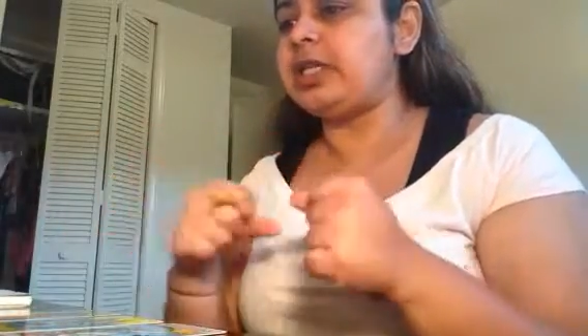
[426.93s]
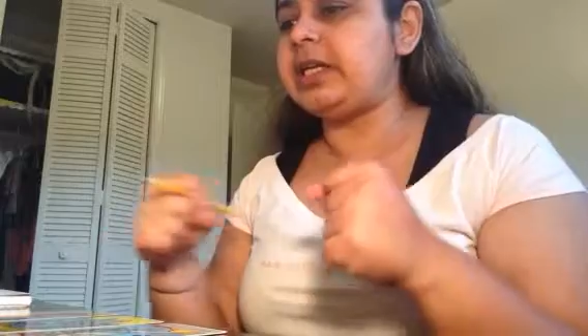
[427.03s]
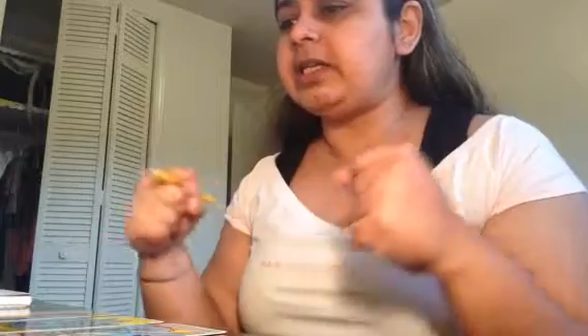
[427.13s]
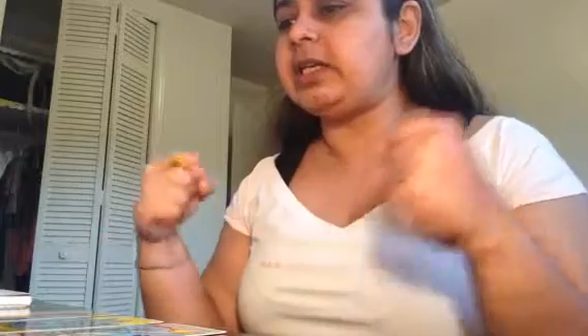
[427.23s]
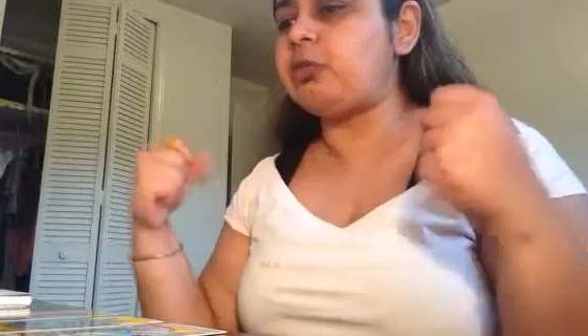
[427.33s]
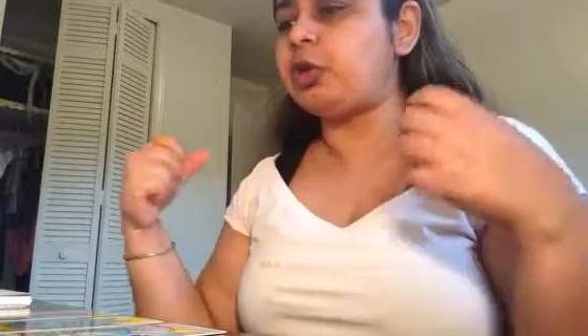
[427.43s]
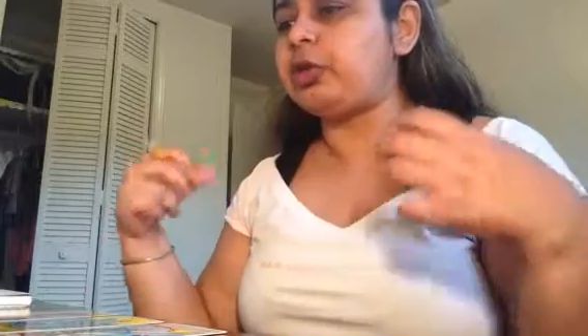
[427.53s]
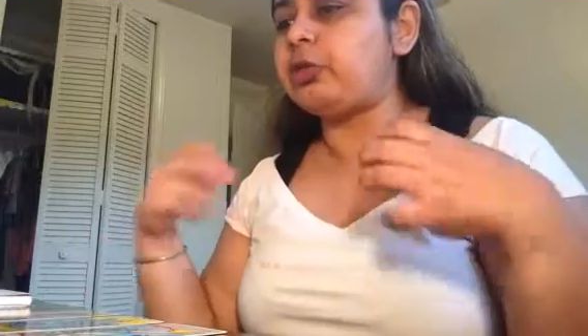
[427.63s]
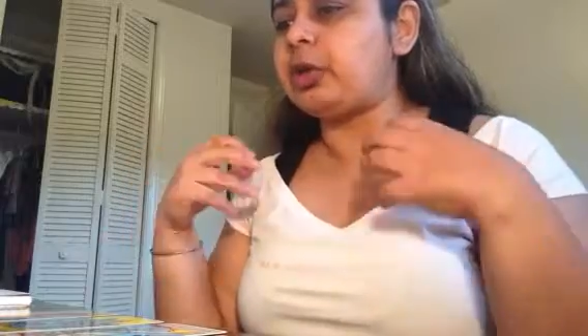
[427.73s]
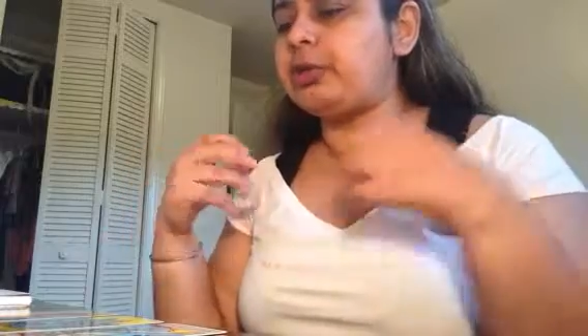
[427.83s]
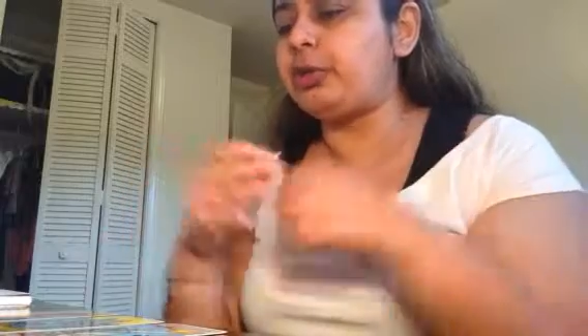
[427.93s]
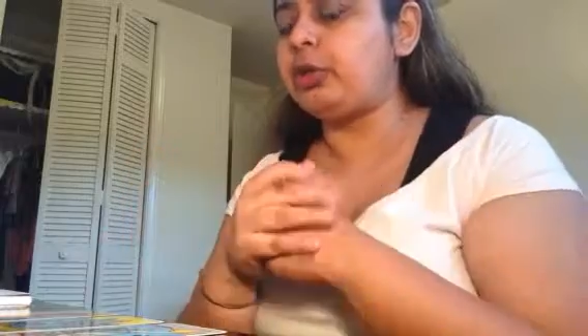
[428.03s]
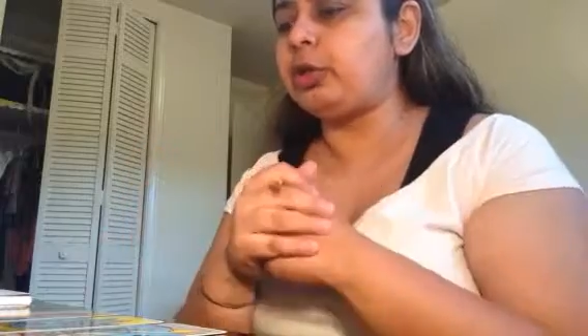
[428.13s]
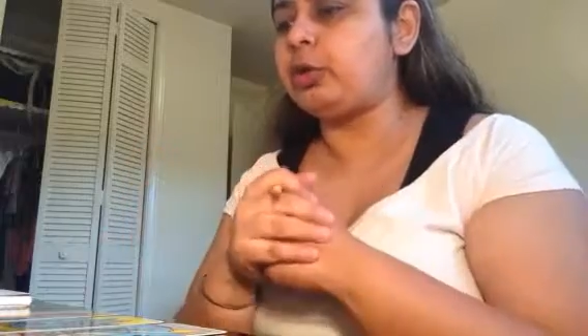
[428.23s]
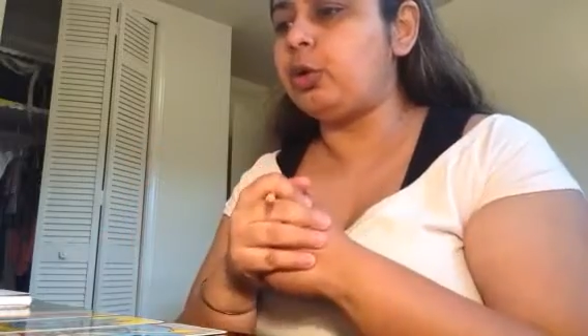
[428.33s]
They wanted to
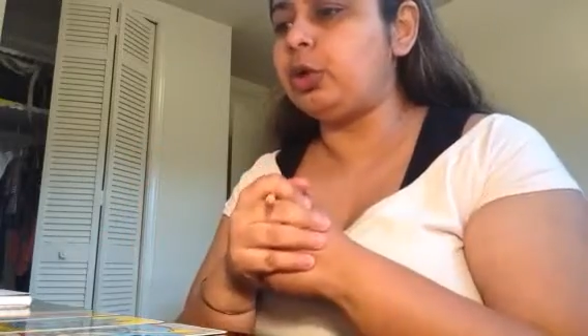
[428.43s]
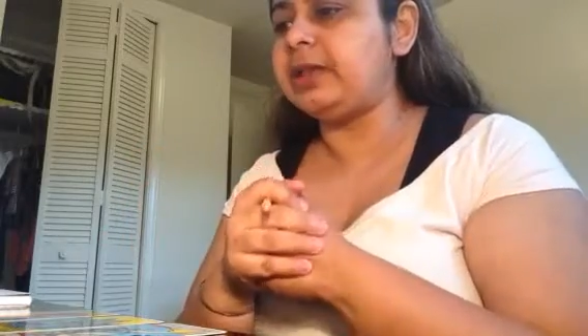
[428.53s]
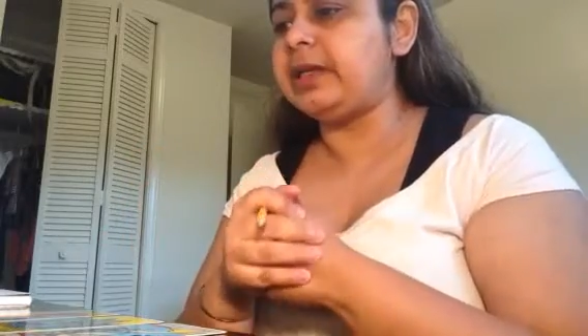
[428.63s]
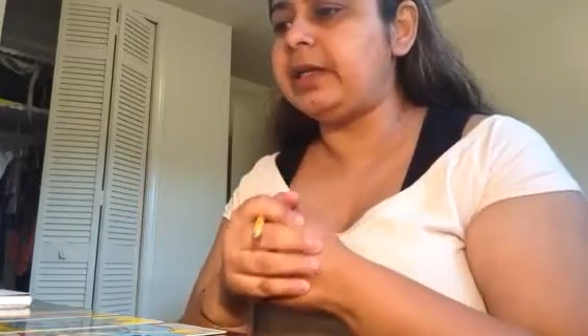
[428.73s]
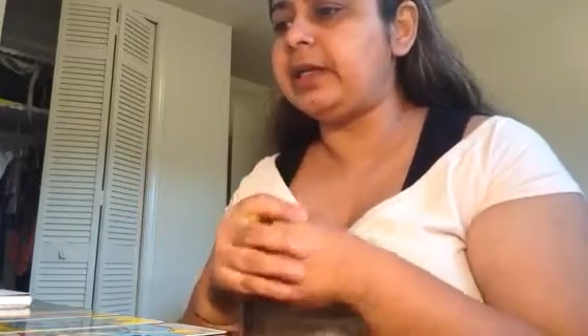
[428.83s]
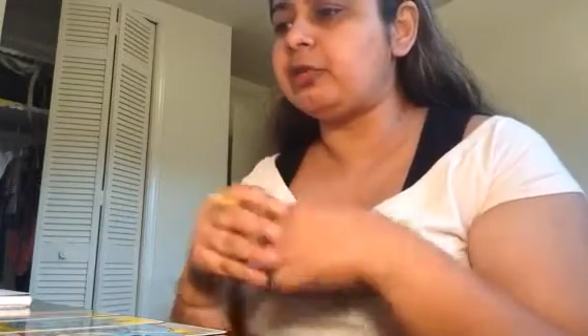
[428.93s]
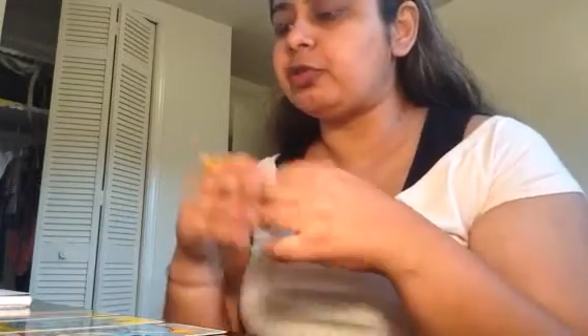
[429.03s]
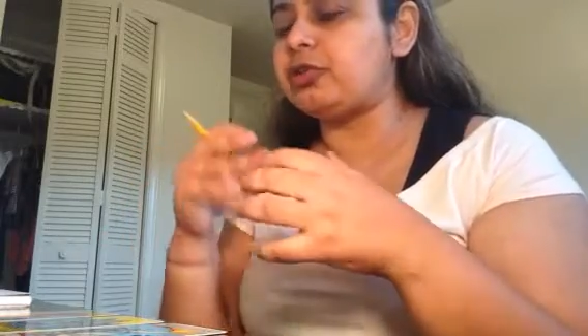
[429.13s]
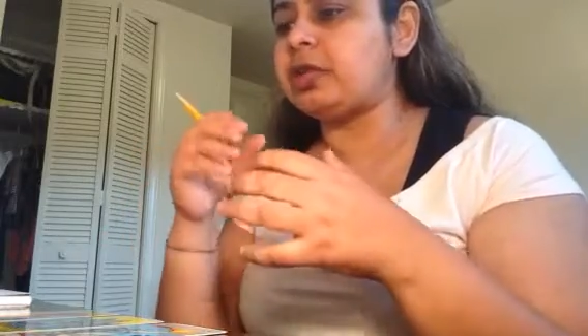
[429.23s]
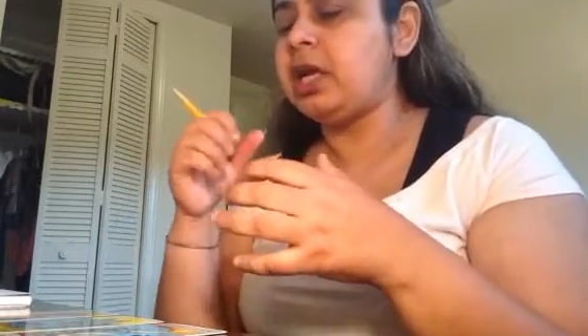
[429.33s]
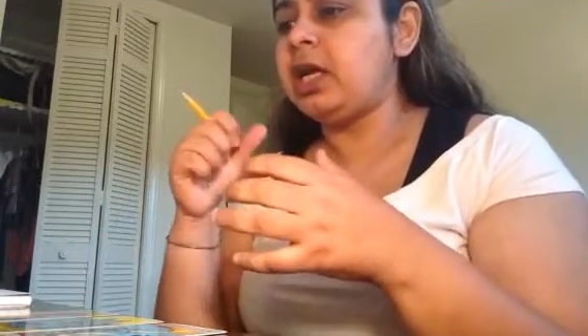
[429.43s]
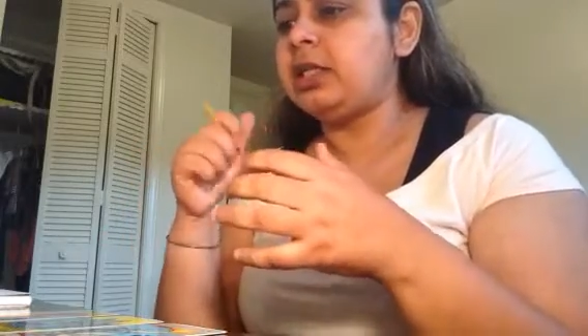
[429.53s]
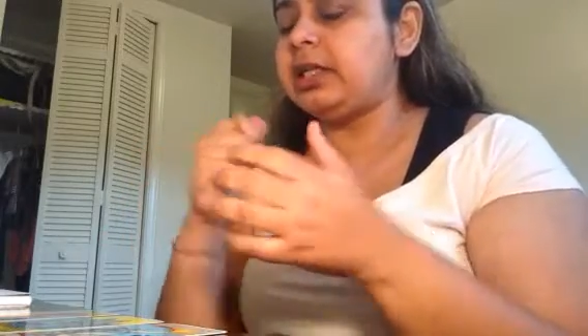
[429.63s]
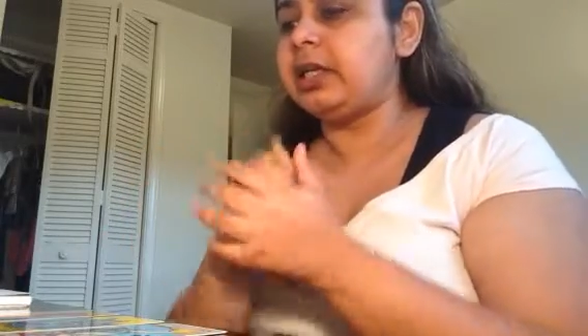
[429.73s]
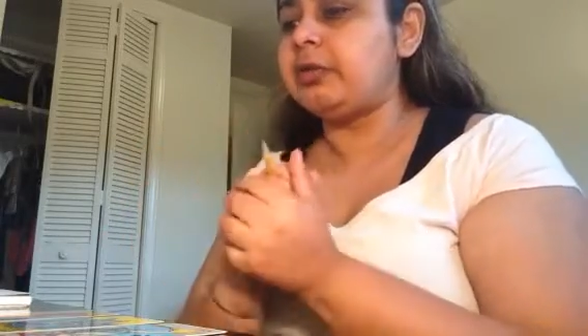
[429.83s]
control the whole thing. It was
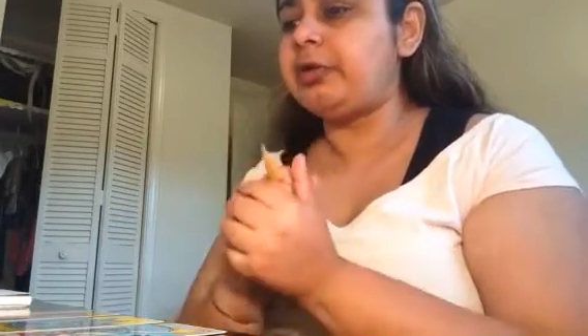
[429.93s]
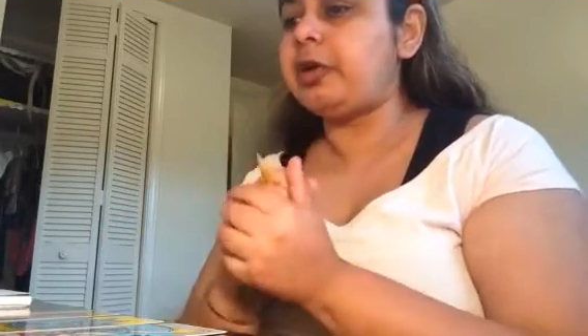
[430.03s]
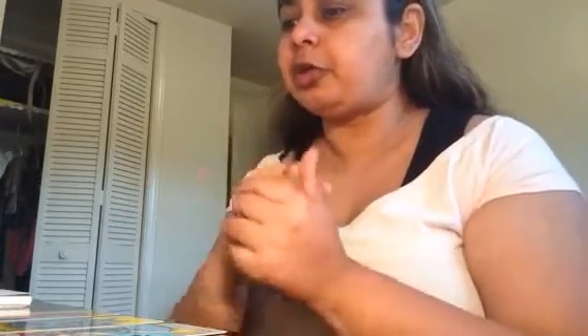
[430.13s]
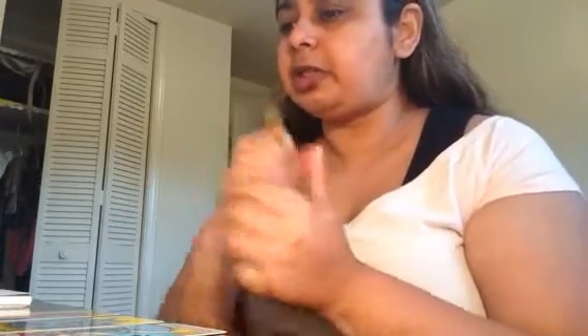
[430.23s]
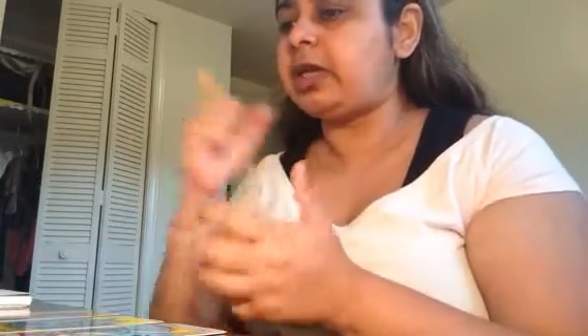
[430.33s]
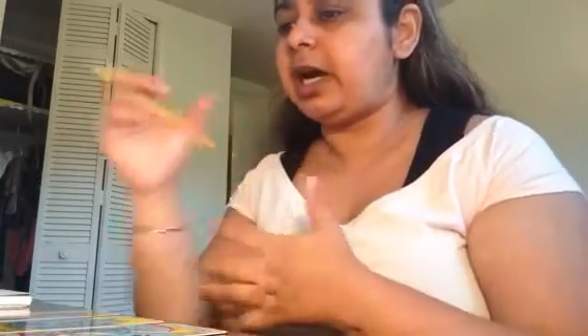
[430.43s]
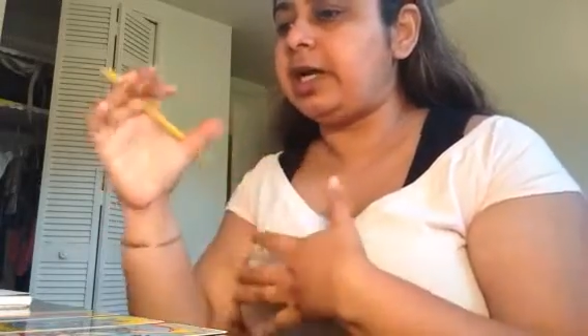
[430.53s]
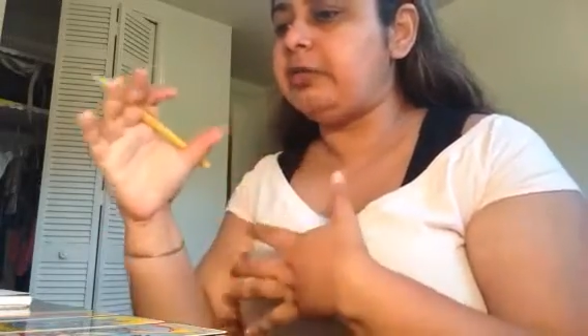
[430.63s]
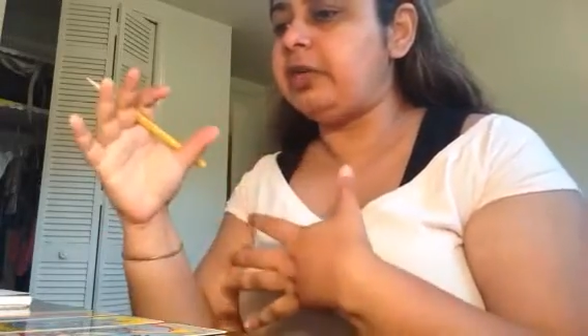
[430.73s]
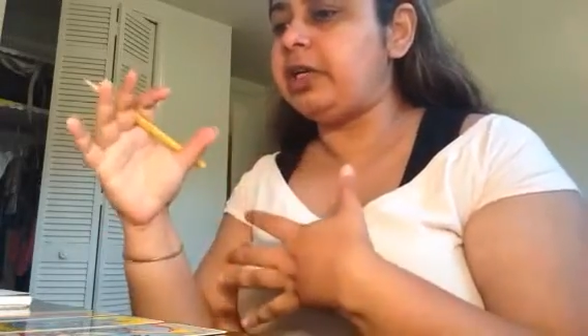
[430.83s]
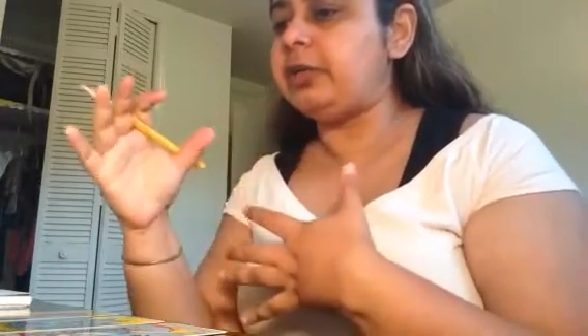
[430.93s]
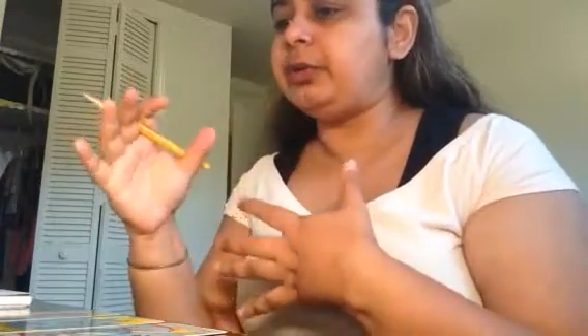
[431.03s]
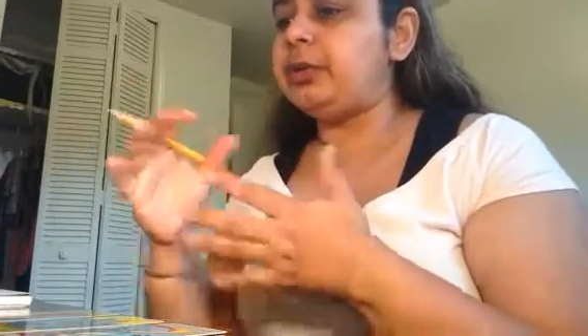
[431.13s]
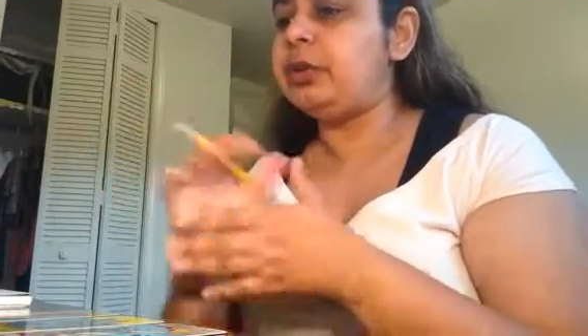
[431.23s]
their way or the highway,